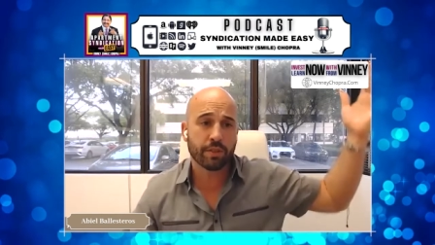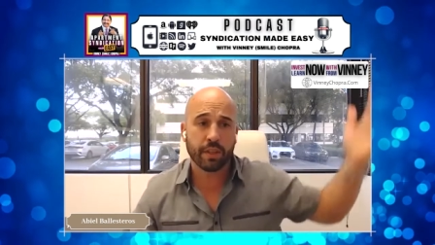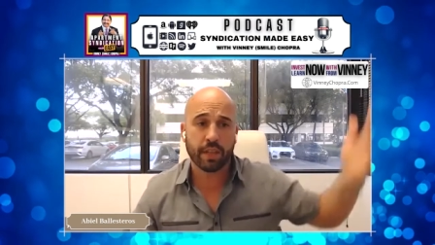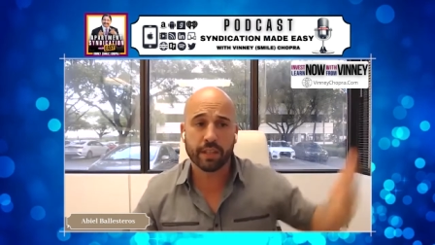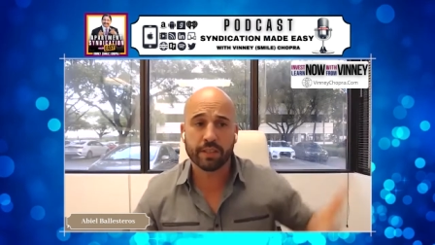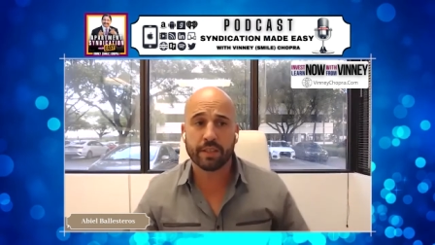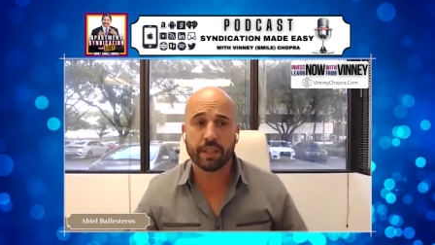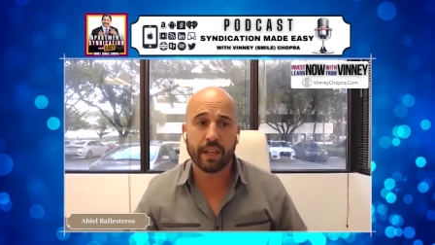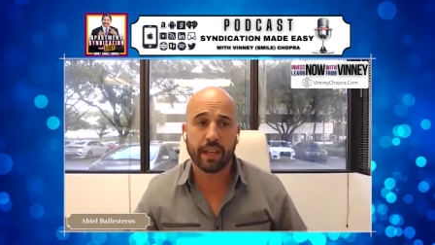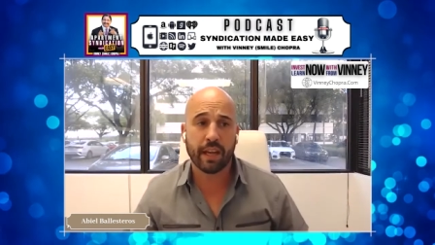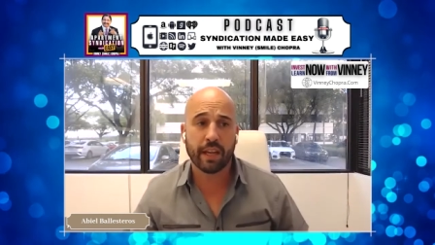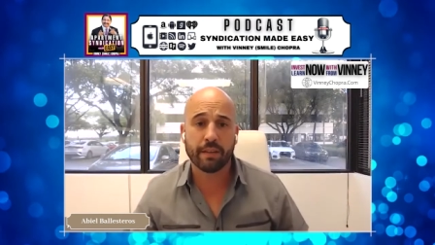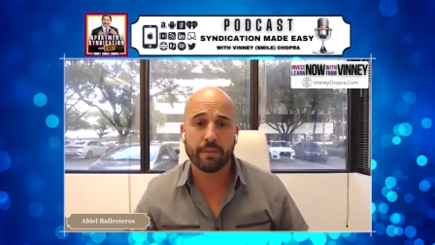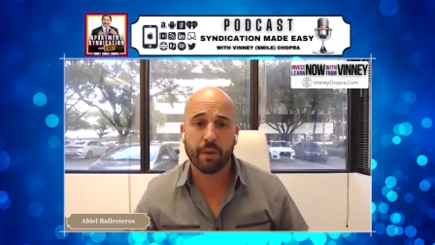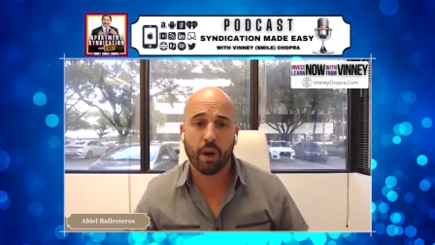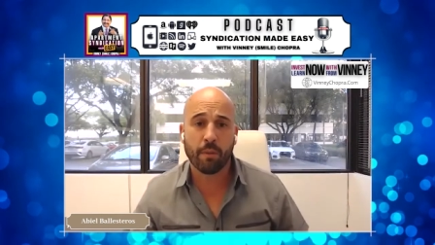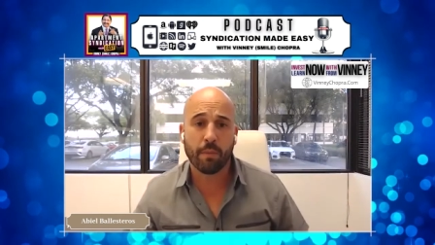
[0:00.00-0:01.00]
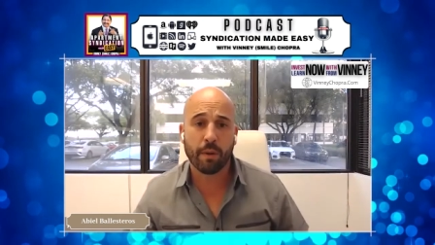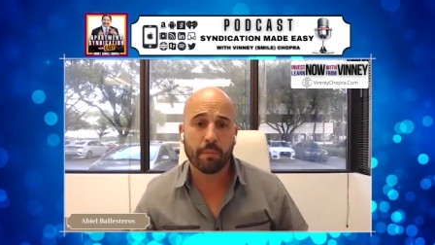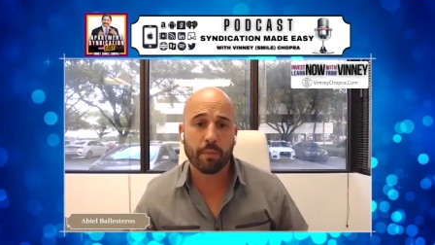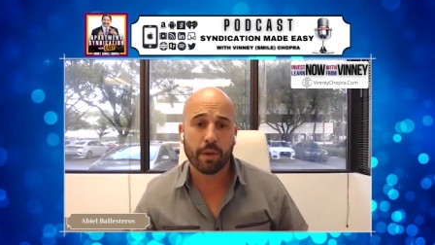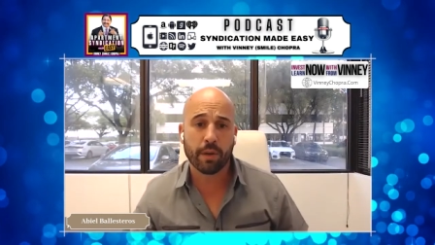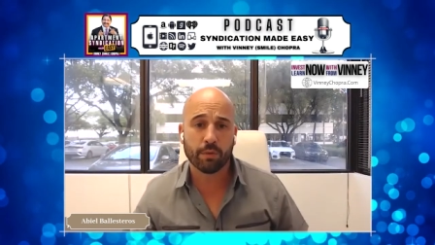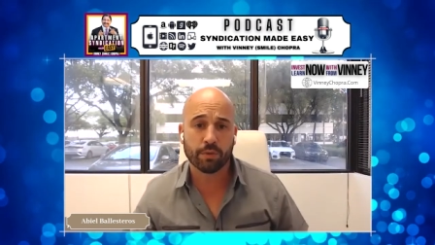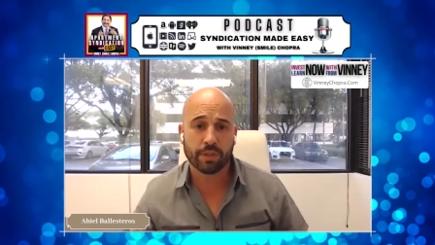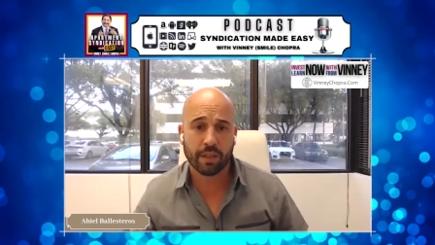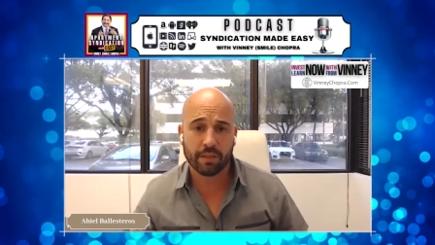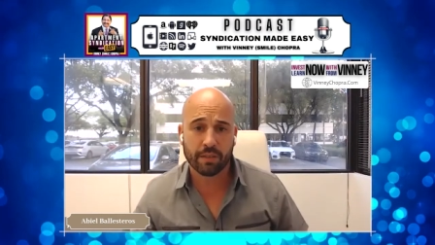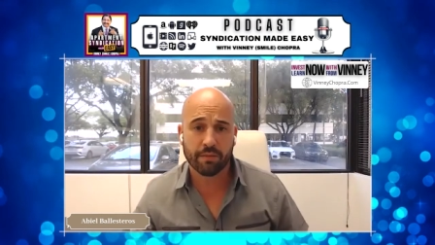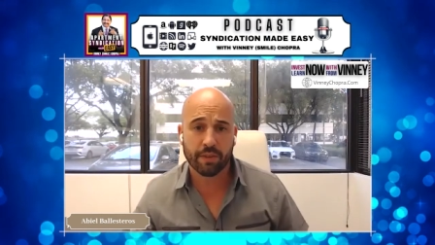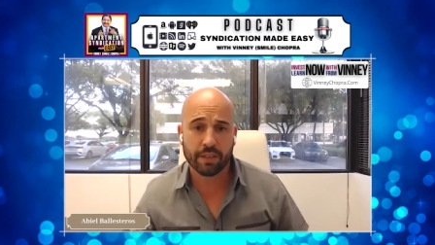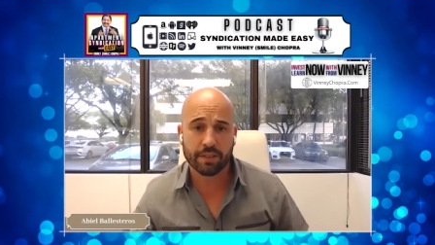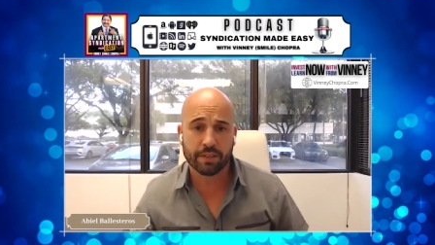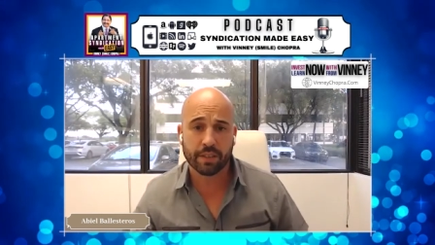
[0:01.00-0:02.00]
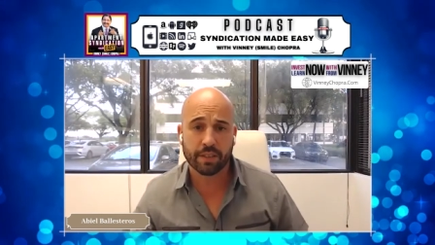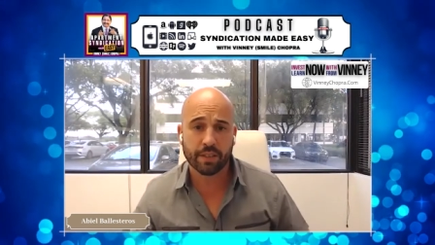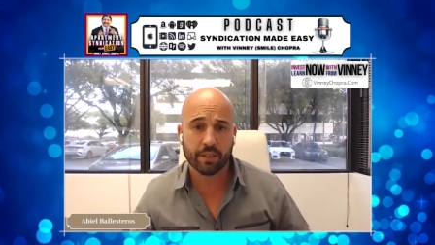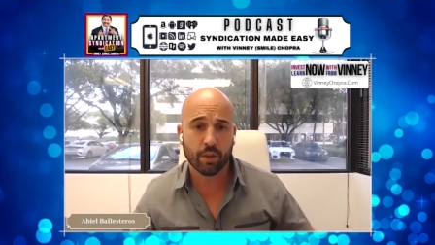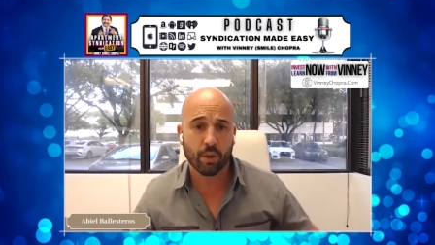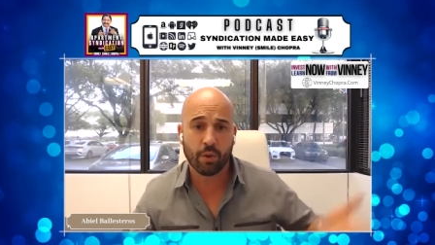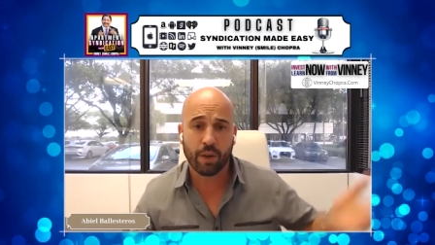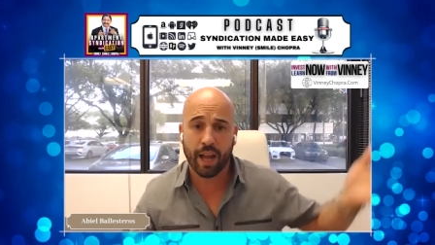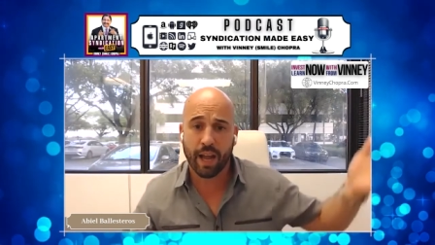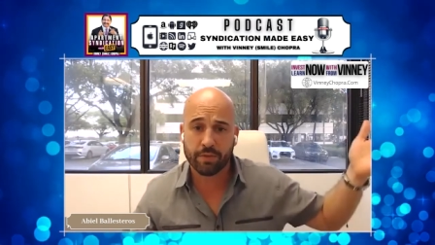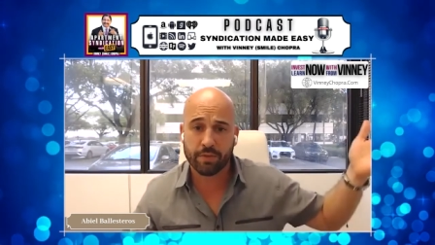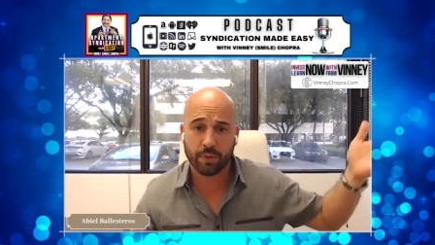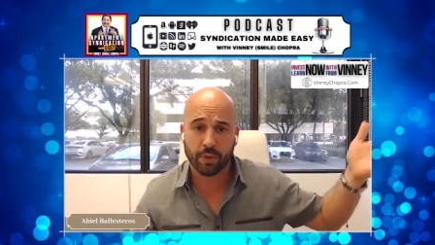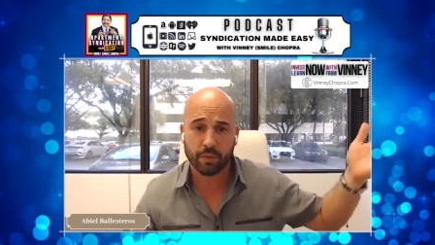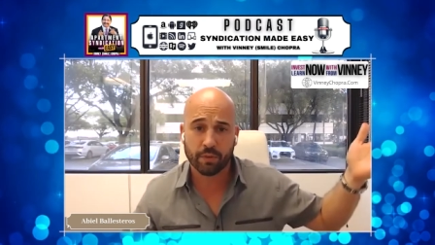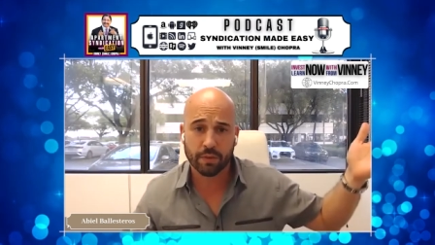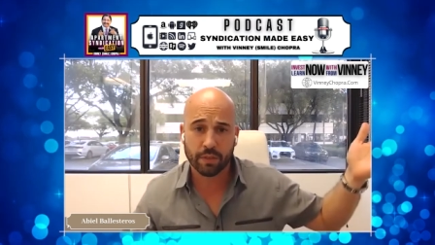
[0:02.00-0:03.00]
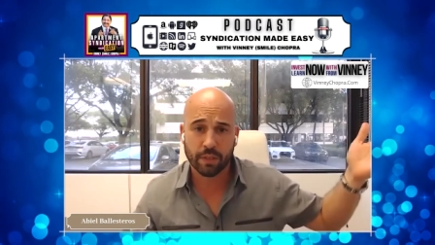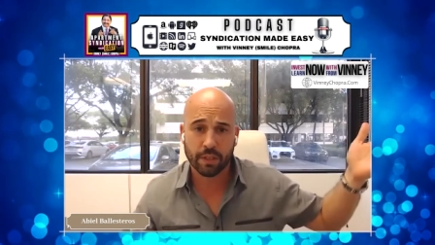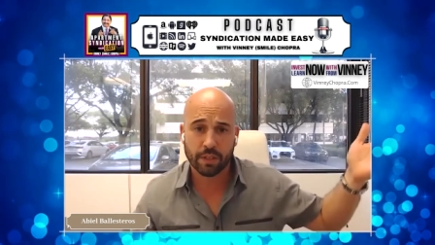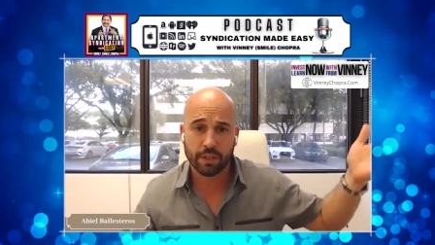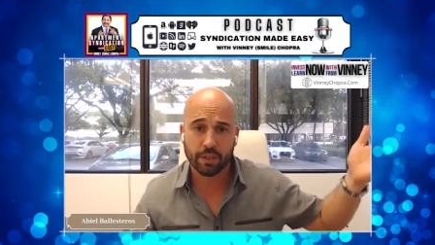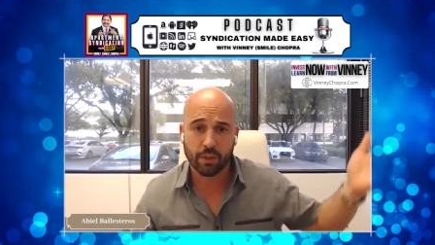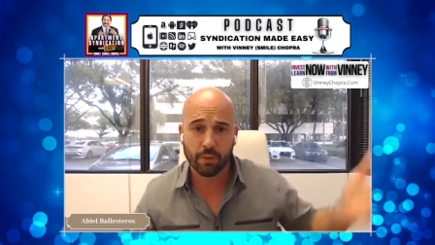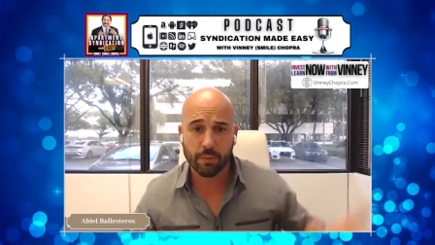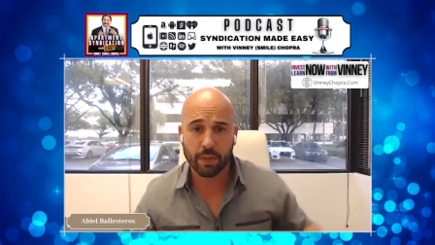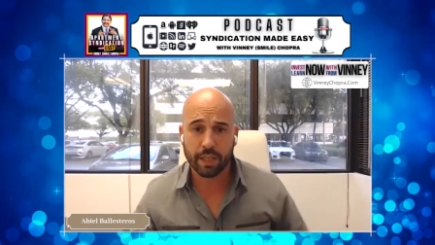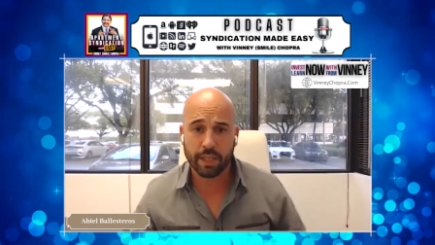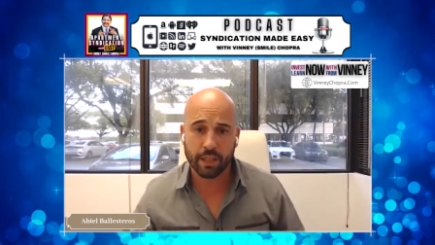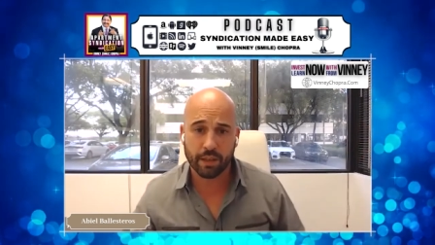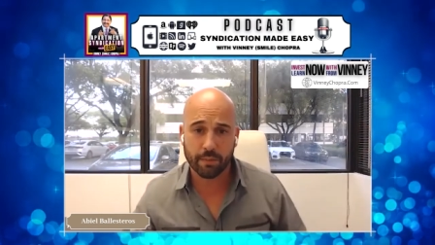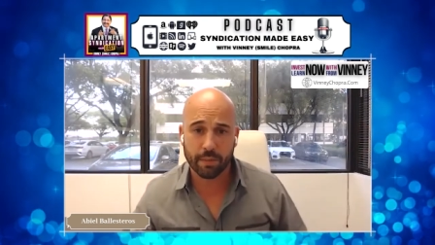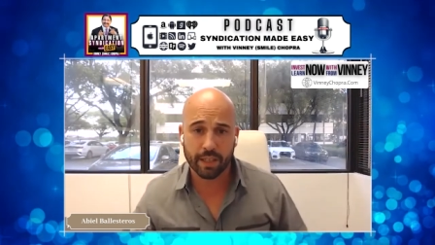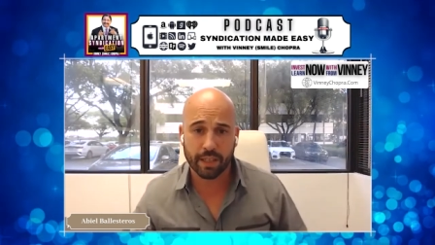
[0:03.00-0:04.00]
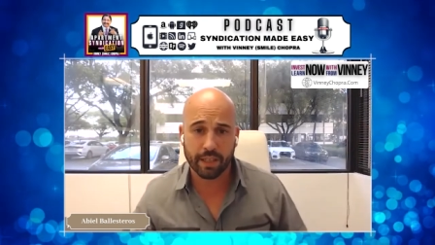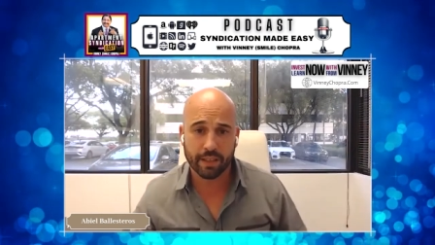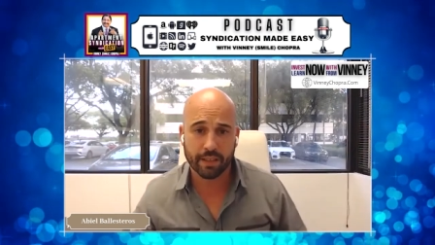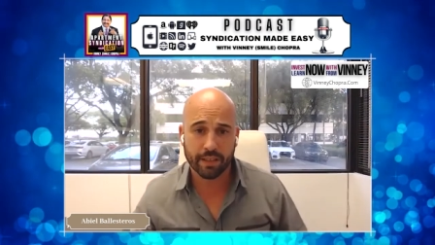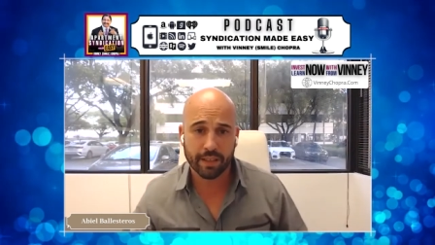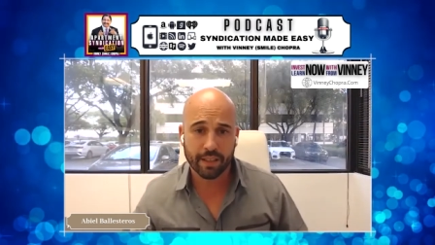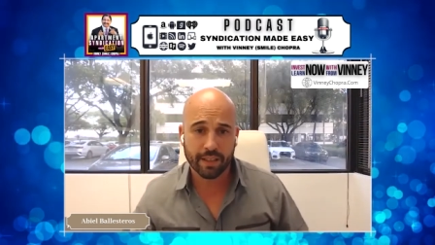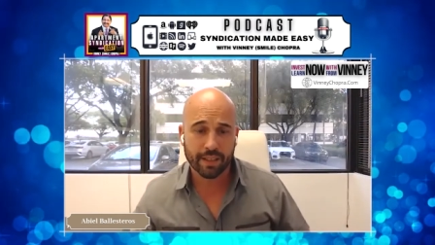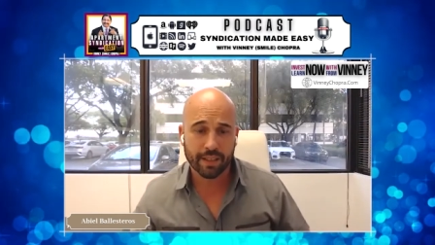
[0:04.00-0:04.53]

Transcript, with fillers: The next day, I had all my money was all invested. No cash flow, no money coming in